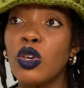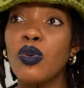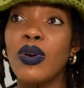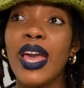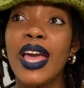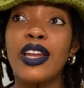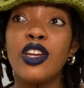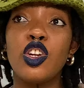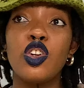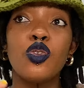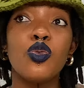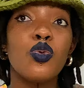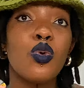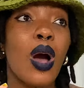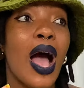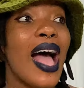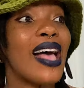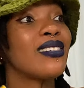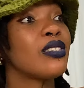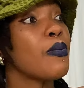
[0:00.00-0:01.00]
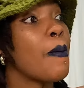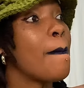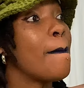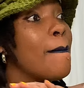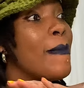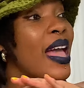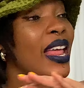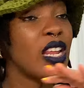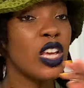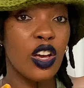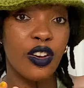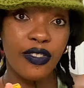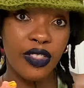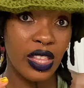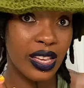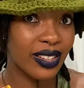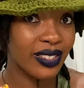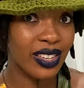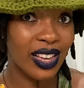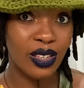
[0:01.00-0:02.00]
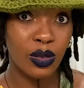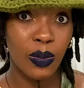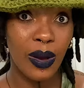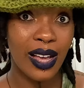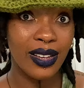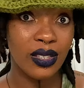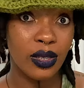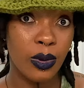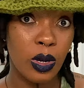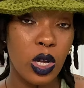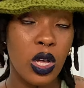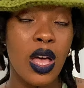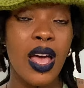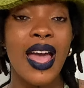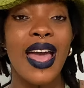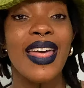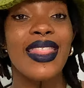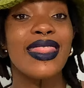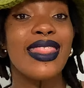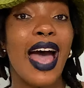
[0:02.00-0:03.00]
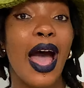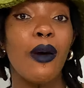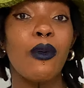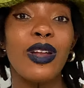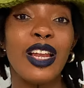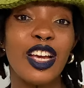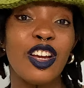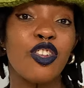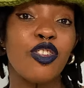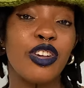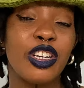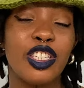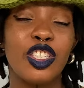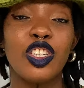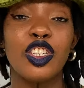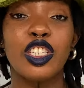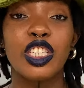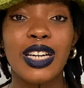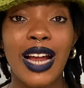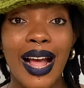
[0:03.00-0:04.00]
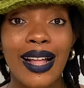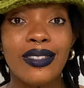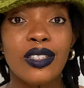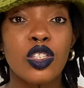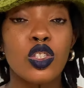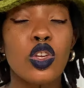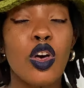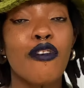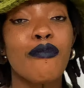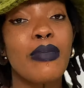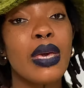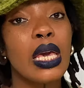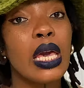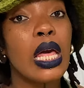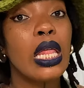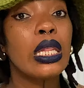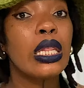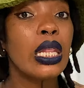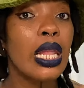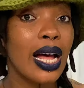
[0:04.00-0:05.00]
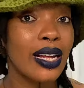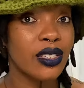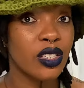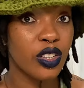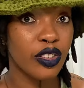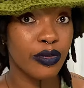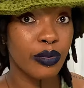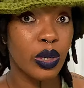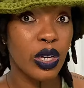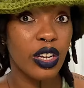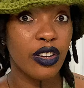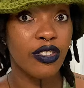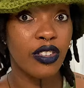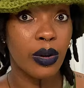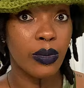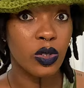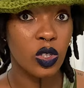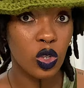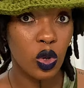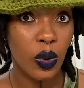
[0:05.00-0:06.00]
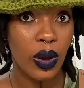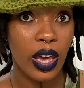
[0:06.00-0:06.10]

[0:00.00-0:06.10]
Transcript: If you can do as many of these as possible, that will increase your chances of making lots of money from